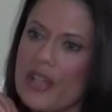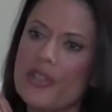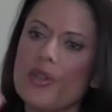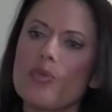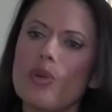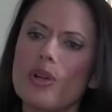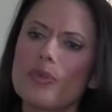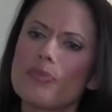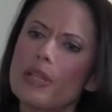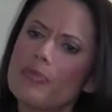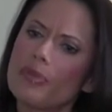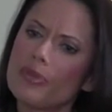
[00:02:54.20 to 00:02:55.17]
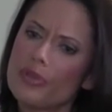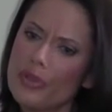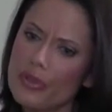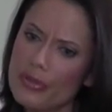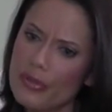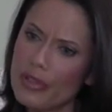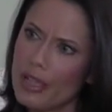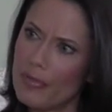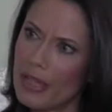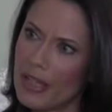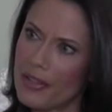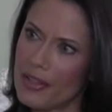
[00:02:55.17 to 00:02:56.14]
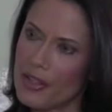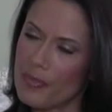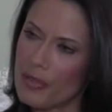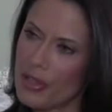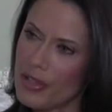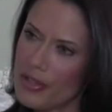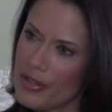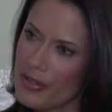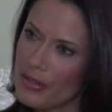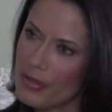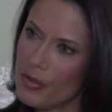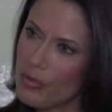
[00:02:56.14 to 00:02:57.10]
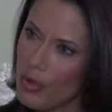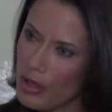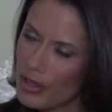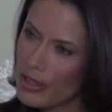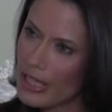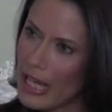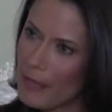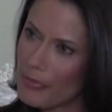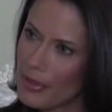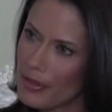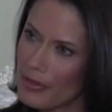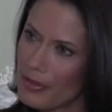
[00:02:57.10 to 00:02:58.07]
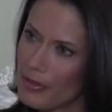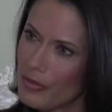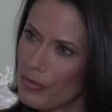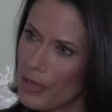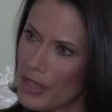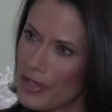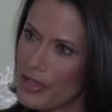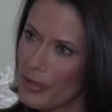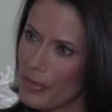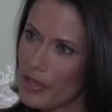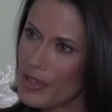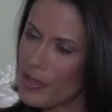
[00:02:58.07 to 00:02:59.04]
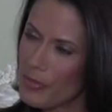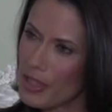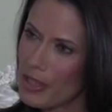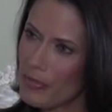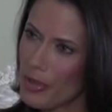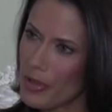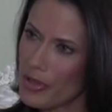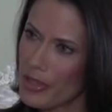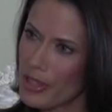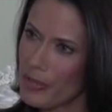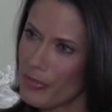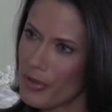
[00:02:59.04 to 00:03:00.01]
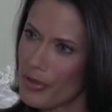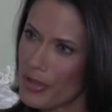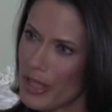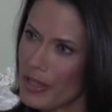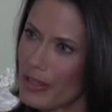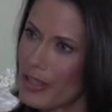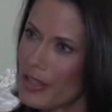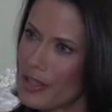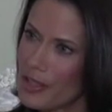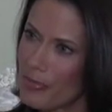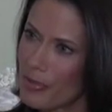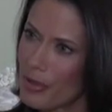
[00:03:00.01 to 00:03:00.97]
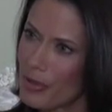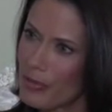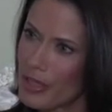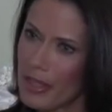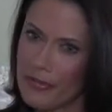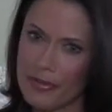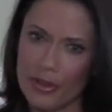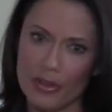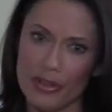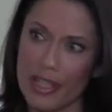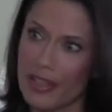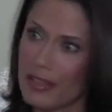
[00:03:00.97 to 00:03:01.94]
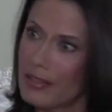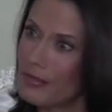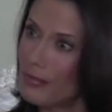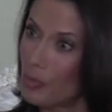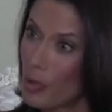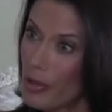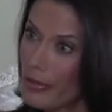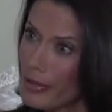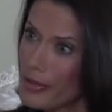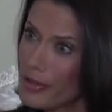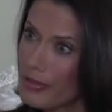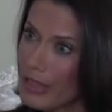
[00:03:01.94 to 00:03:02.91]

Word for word: So, what can people do about this? Because what can happen when someone is being emotionally abused? They can get to the point where they feel they're worthless,